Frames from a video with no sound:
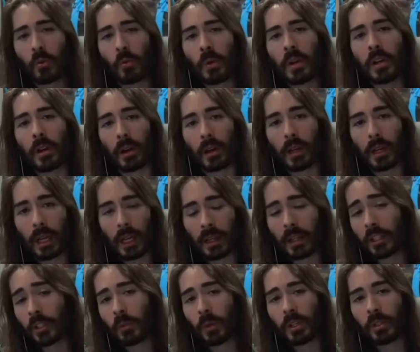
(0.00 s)
That's so weird.
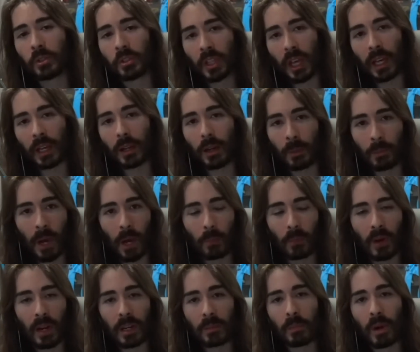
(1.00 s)
This is what you said
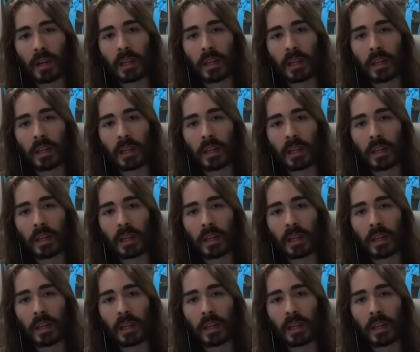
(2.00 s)
about Brandon